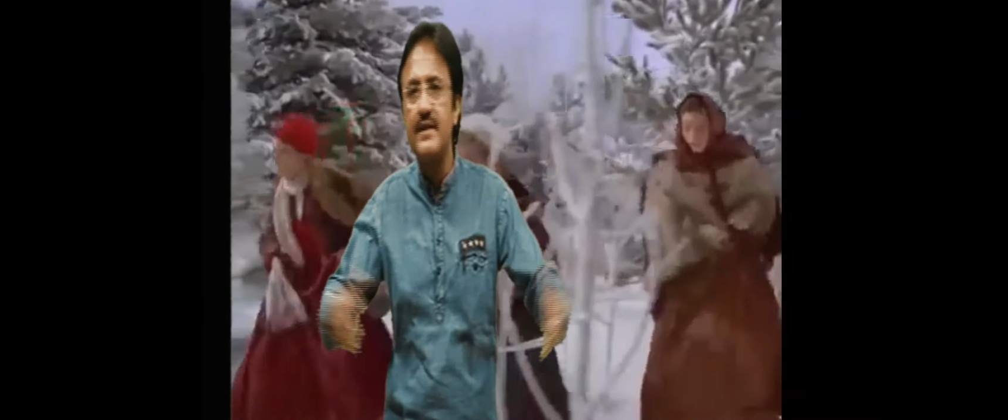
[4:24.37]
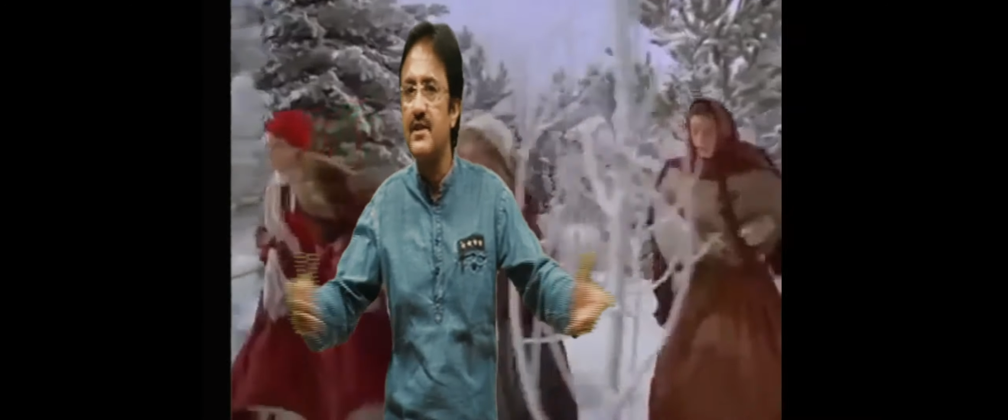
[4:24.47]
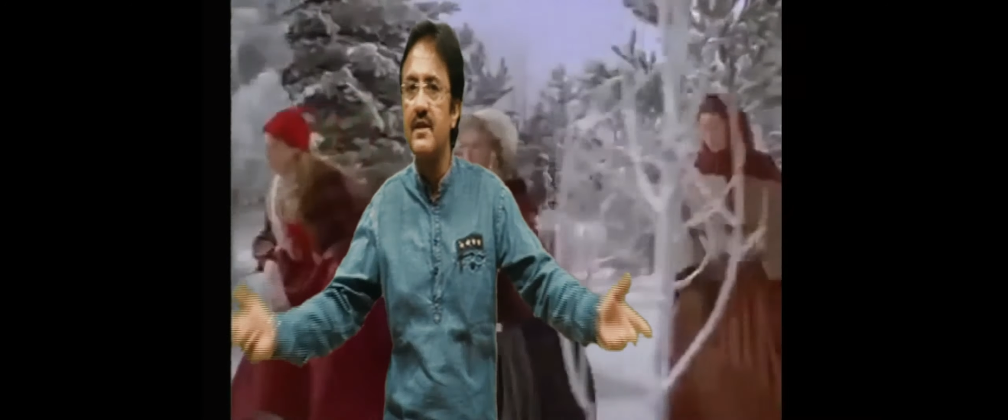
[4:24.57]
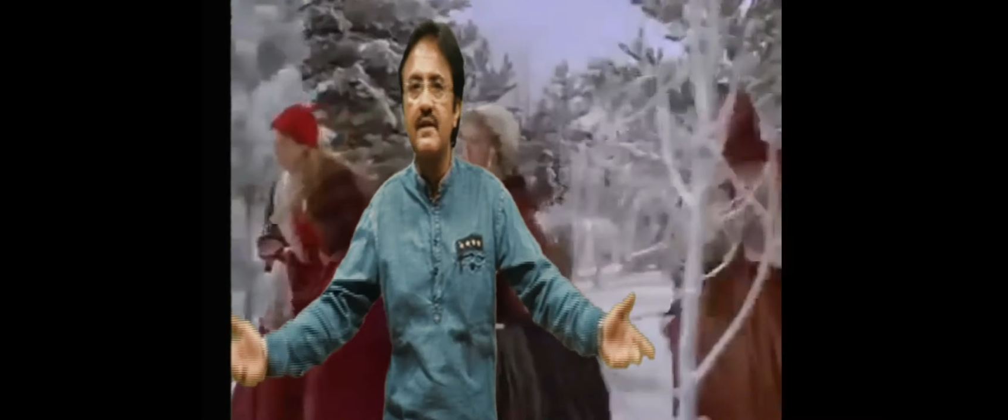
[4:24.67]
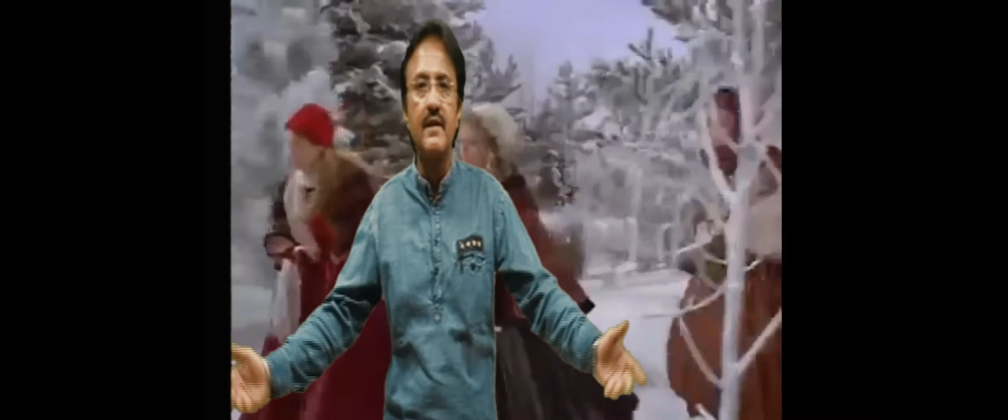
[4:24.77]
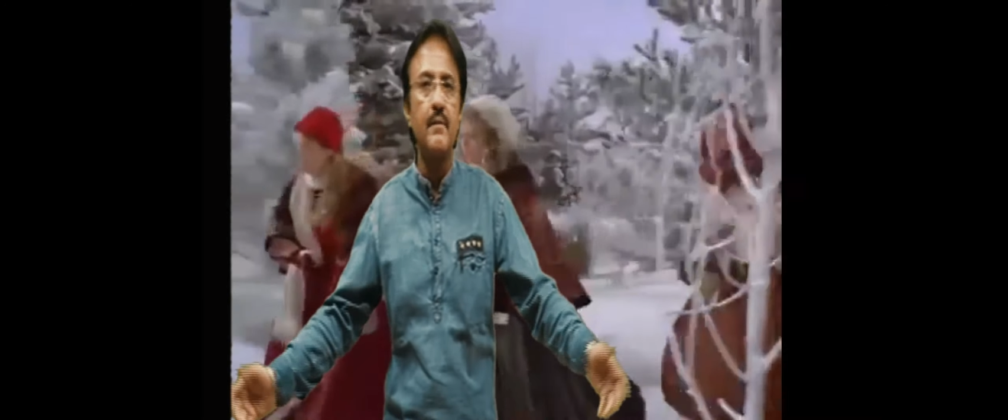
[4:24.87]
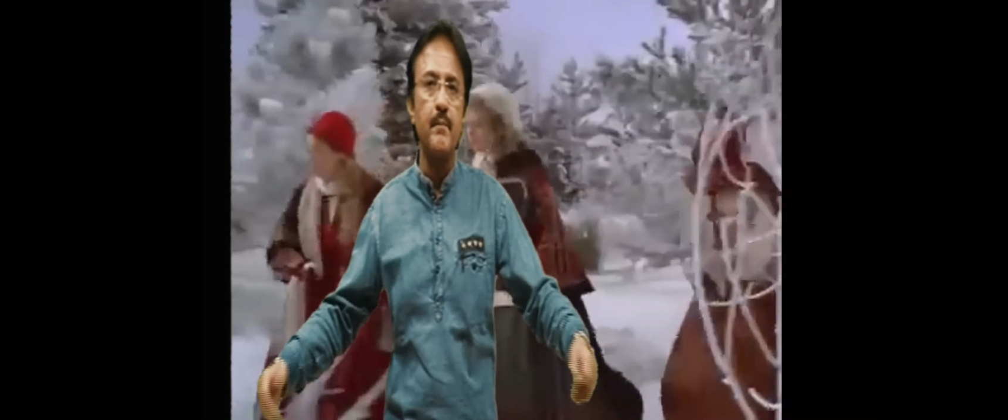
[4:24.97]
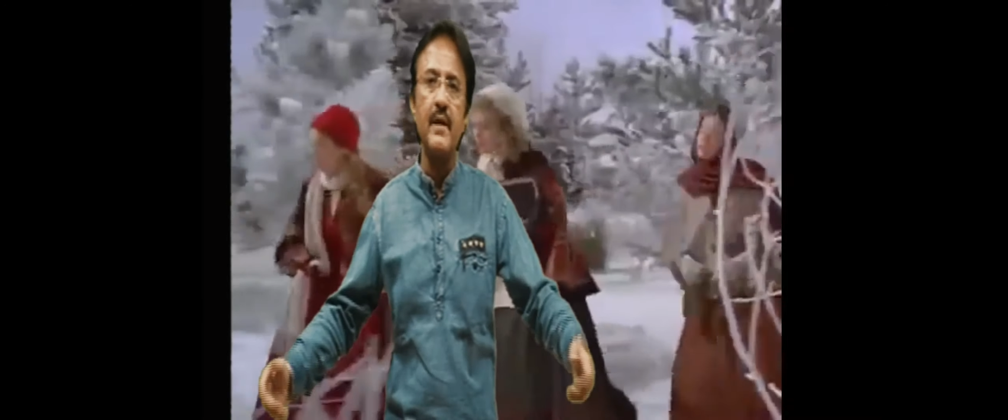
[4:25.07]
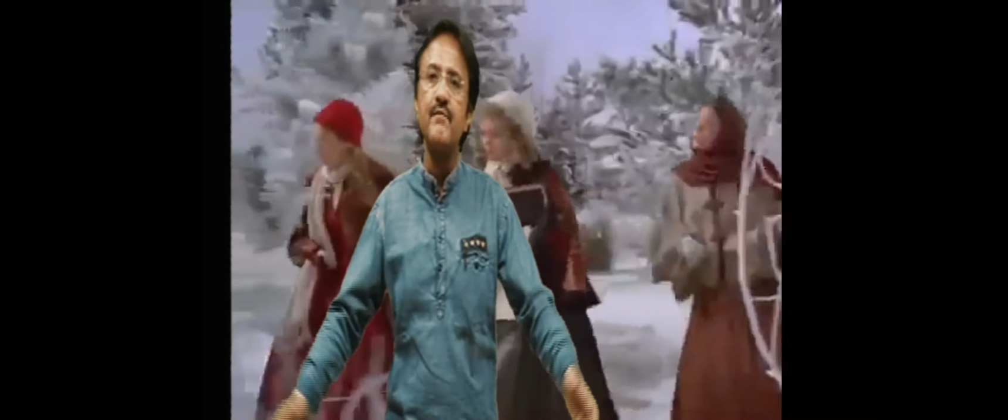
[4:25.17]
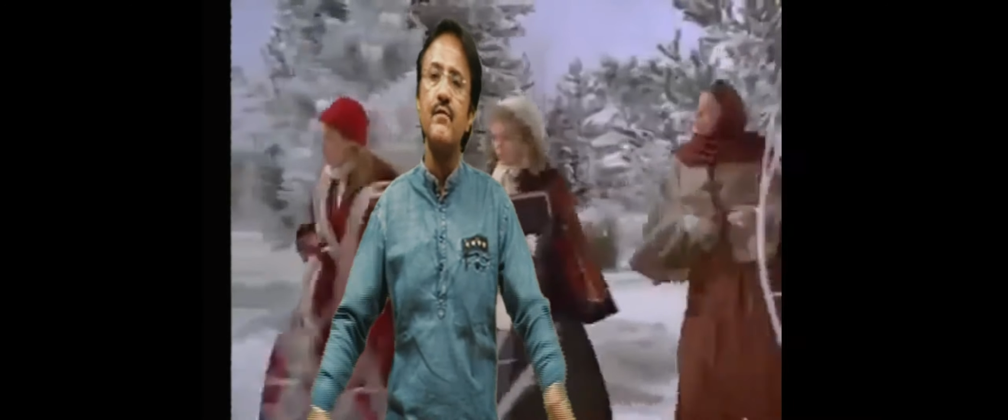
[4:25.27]
are very
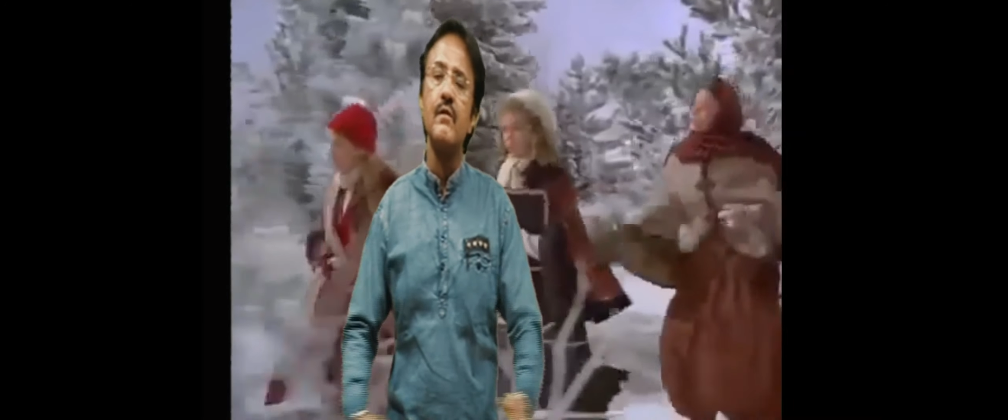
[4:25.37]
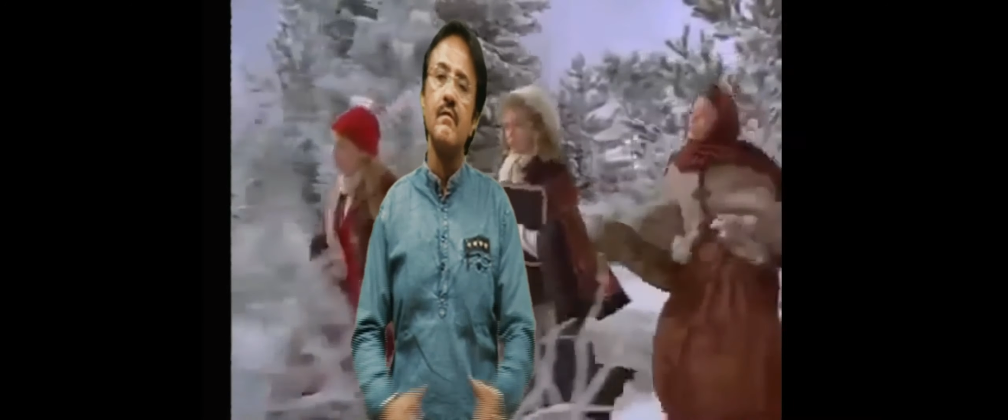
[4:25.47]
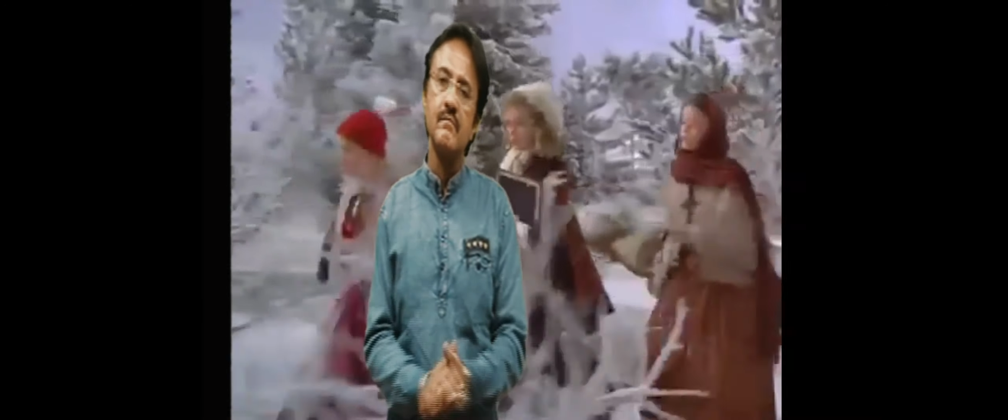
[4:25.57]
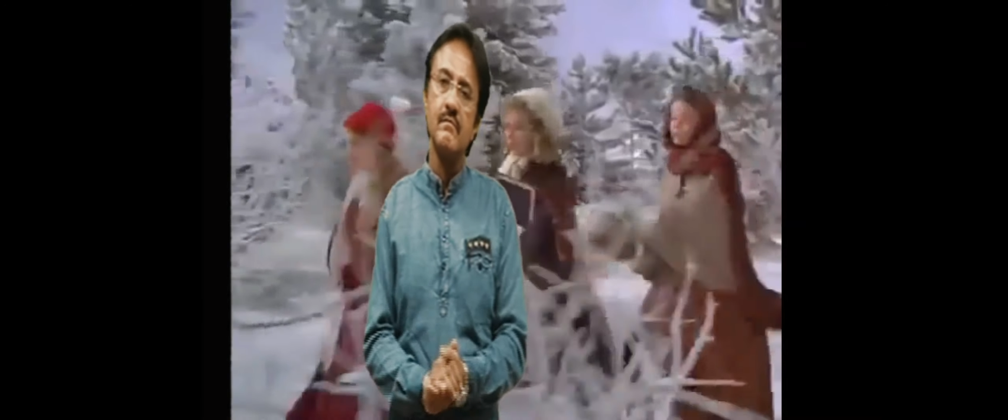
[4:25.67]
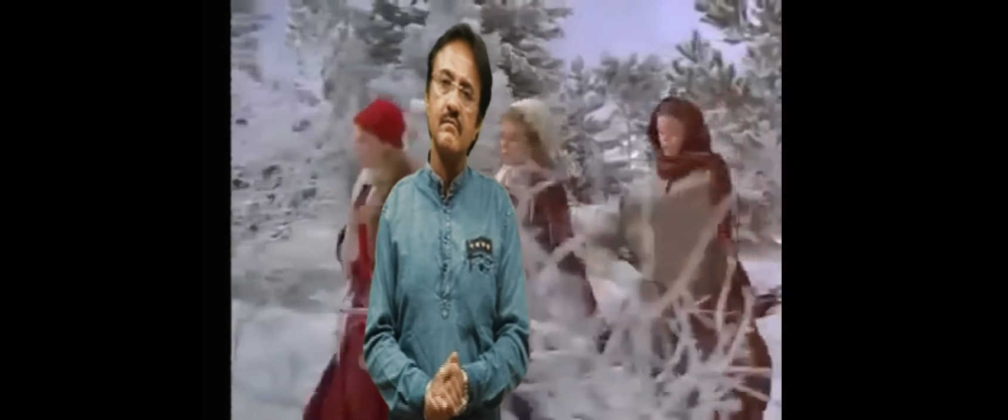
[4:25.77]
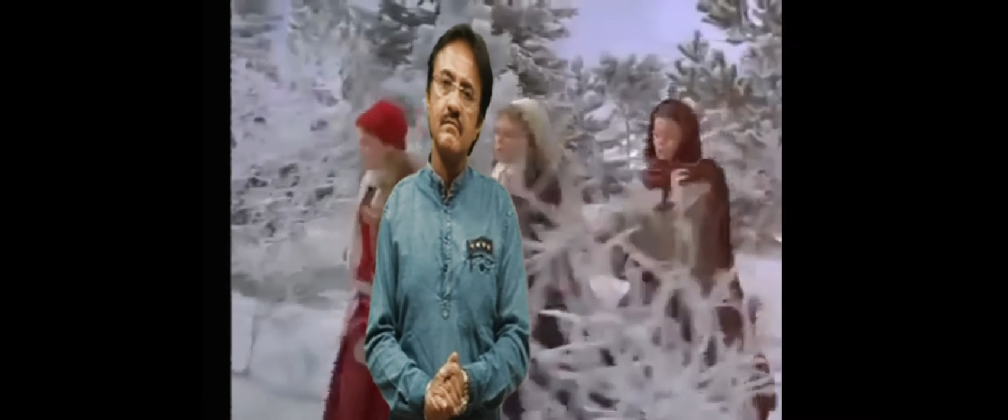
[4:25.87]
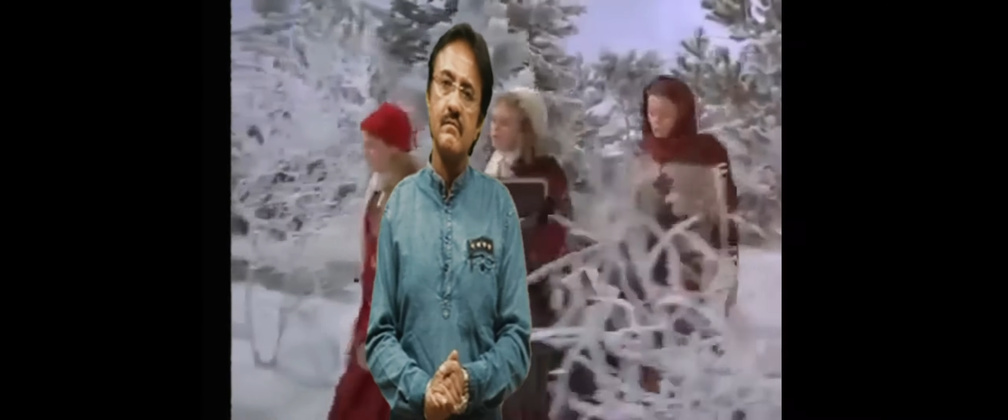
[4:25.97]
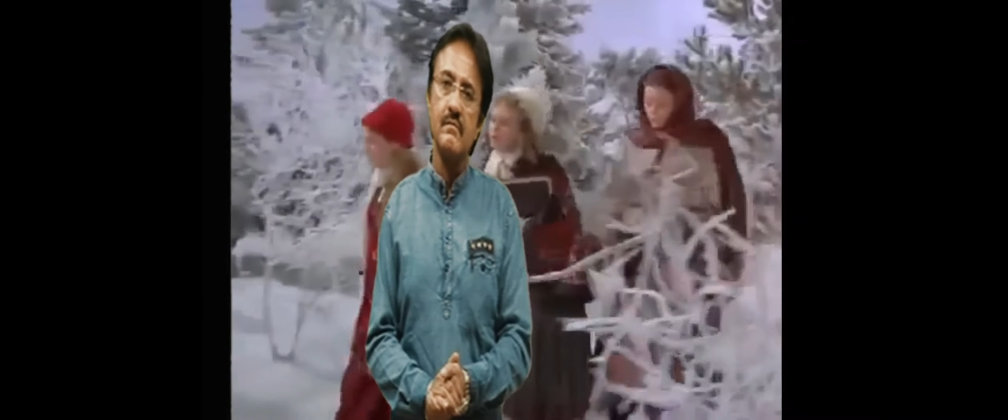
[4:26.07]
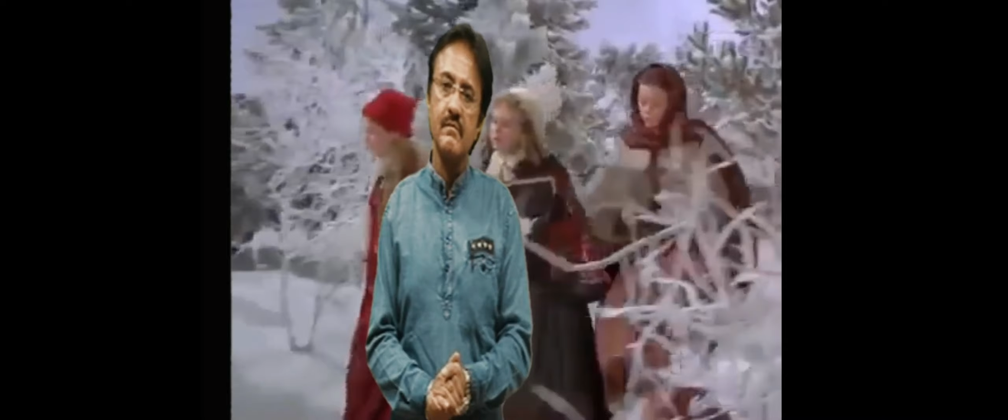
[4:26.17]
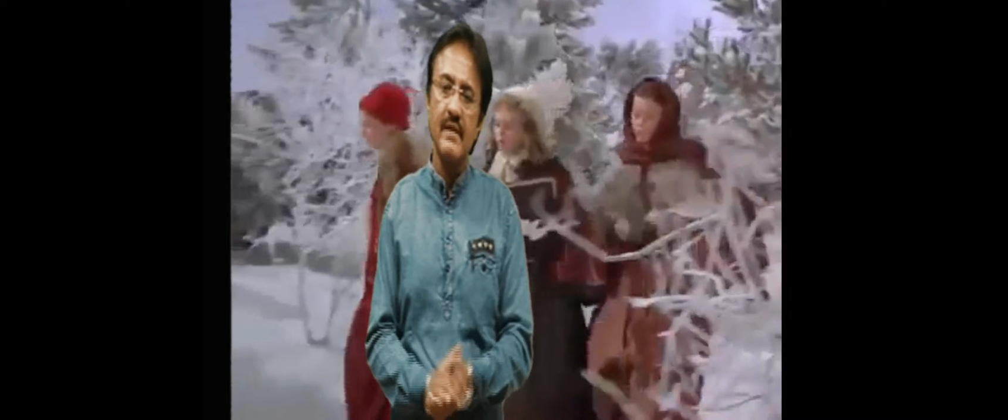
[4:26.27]
cheery, playful,